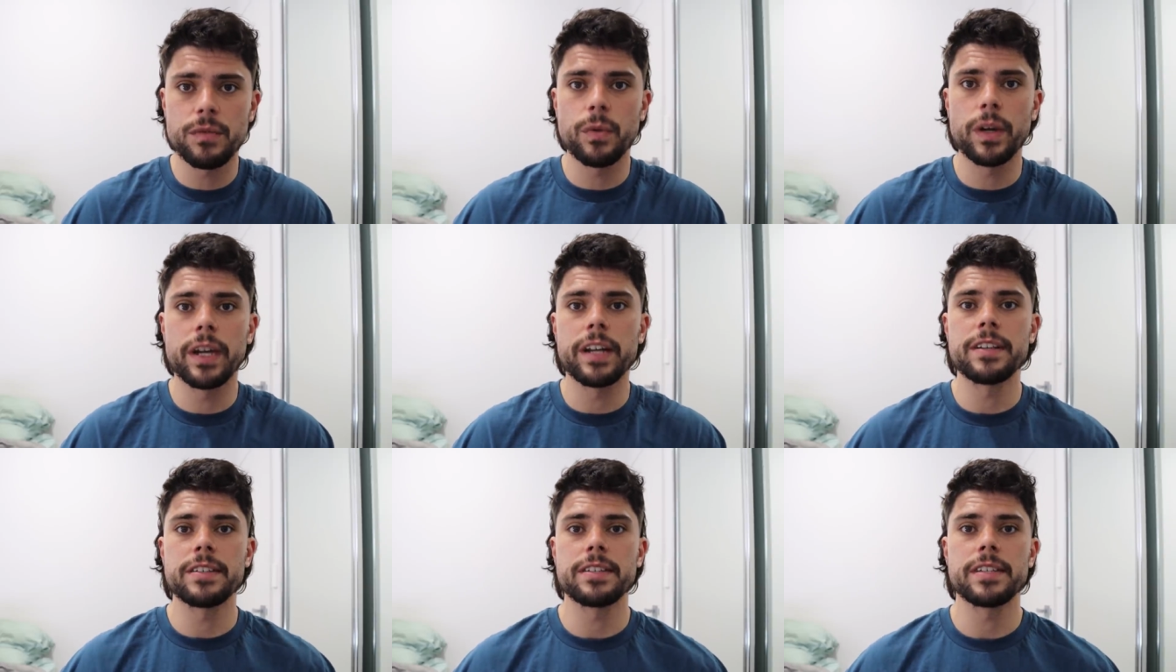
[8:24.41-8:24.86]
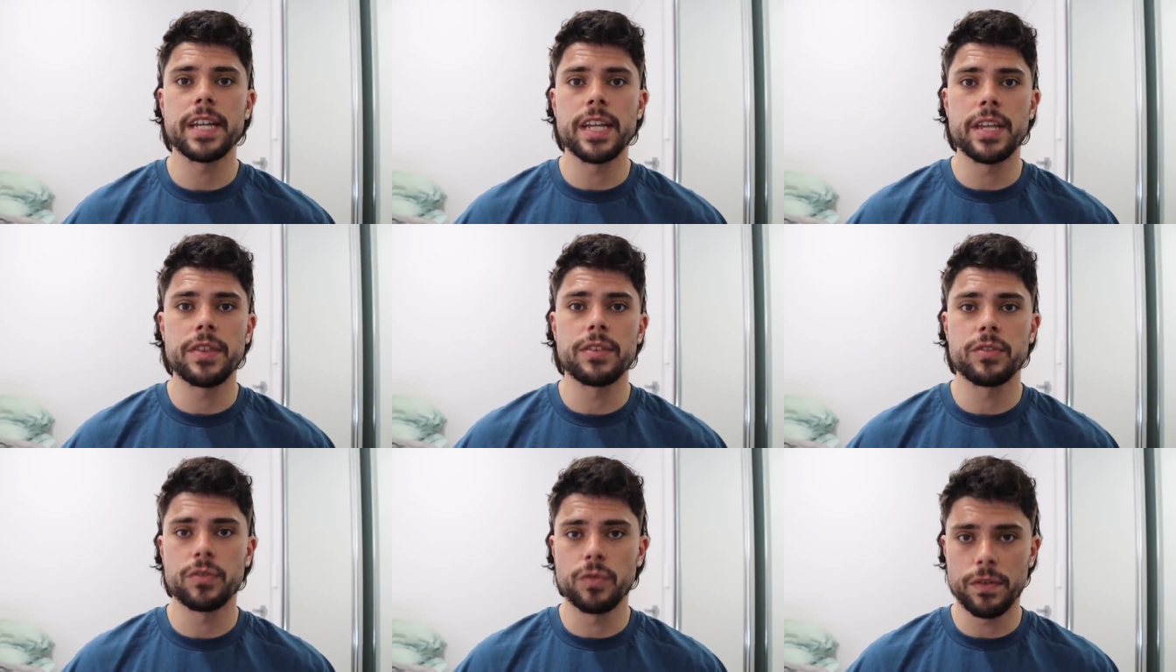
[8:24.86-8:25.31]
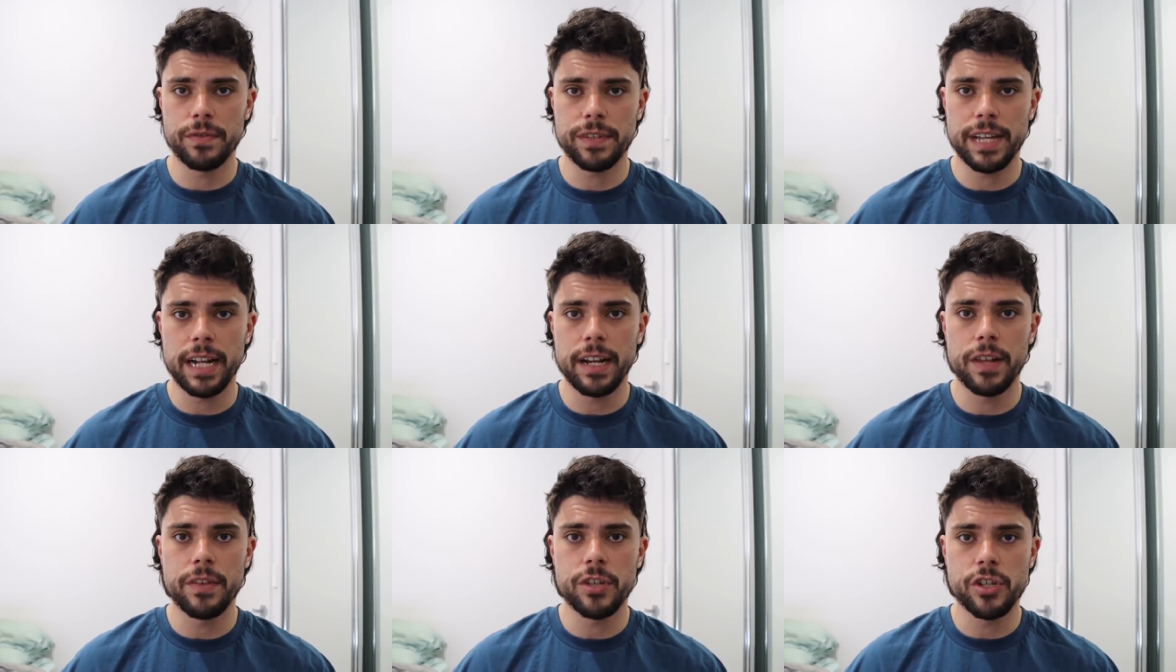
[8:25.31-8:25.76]
we're going to see the sort of
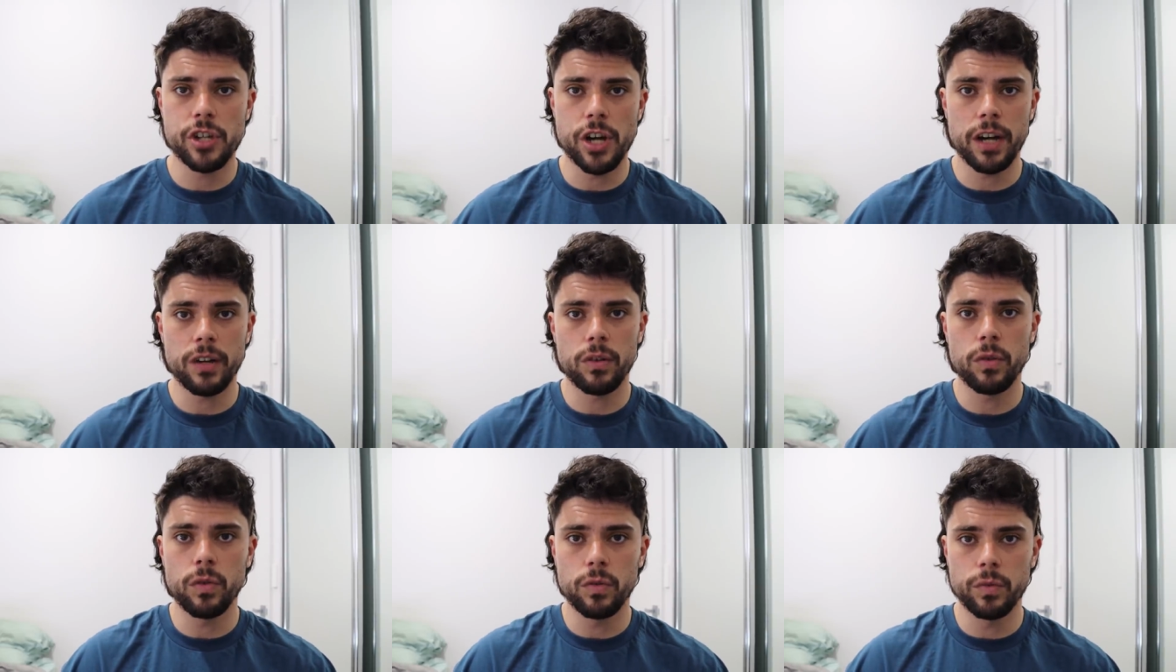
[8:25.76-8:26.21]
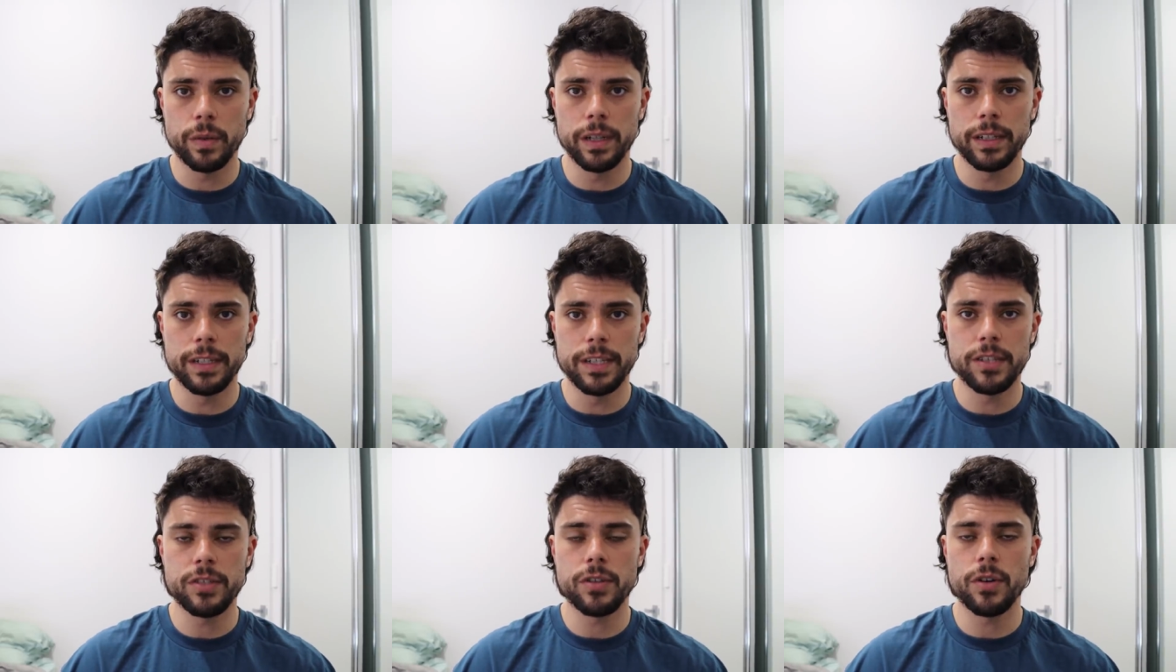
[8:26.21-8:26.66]
talent that Jye Caldwell is.